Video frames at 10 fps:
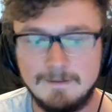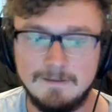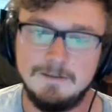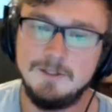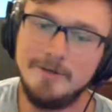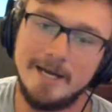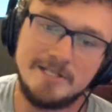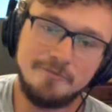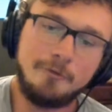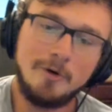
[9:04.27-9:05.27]
you
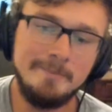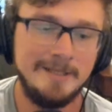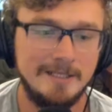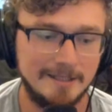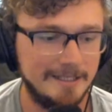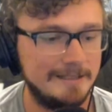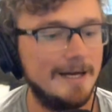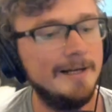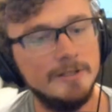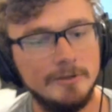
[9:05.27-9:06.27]
guys inform me. Like,
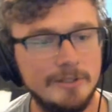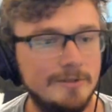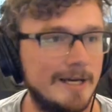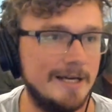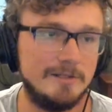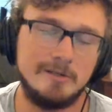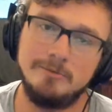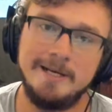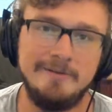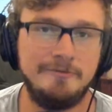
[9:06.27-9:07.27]
I know you guys, the
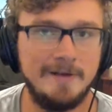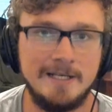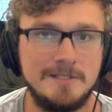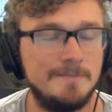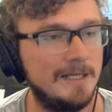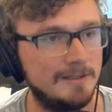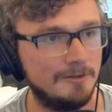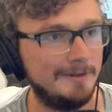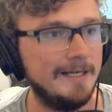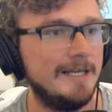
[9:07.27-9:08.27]
Ren fans, man, the
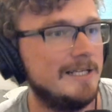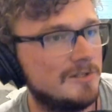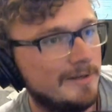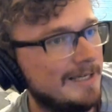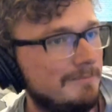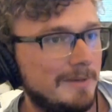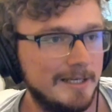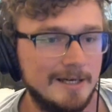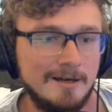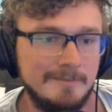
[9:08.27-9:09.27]
Renegades will get in my
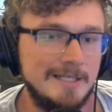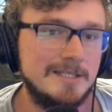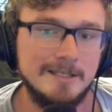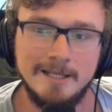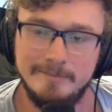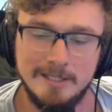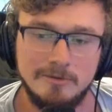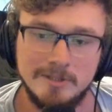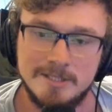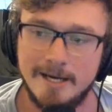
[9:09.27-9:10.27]
comments and let me
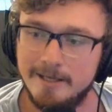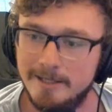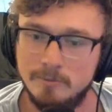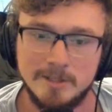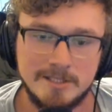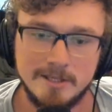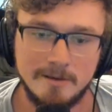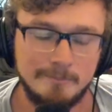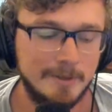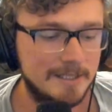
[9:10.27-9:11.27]
know exactly what's
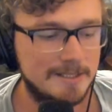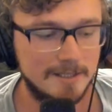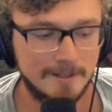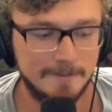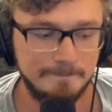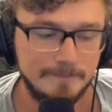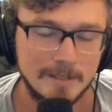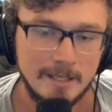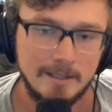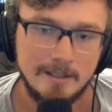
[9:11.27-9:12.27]
up. But
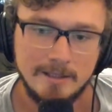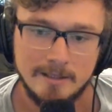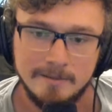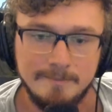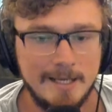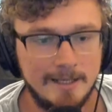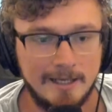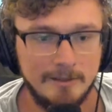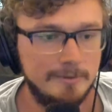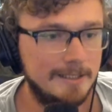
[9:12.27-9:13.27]
man,
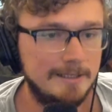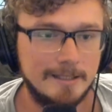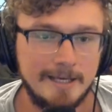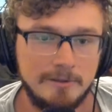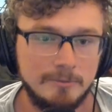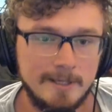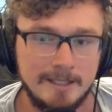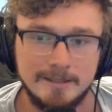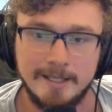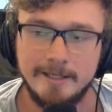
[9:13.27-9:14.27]
I really like
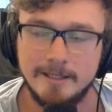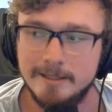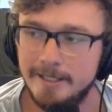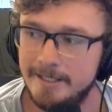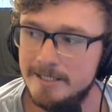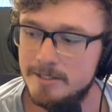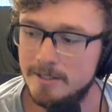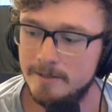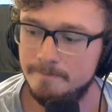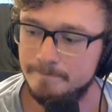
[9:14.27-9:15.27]
Ren. Like as
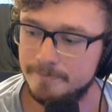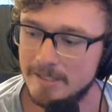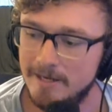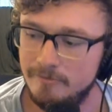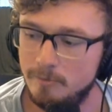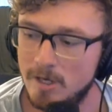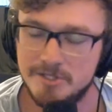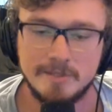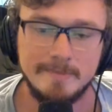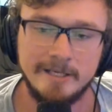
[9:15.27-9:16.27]
I've
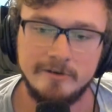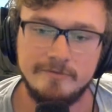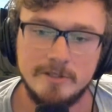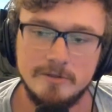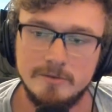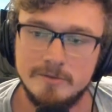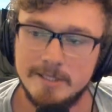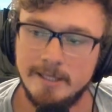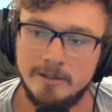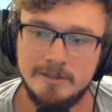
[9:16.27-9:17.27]
watched some interviews,
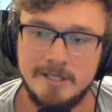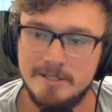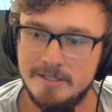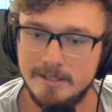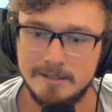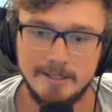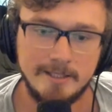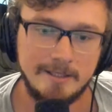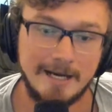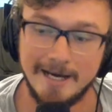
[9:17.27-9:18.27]
and
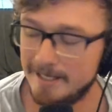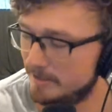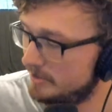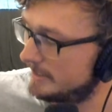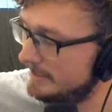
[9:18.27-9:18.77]
artistically, I actually,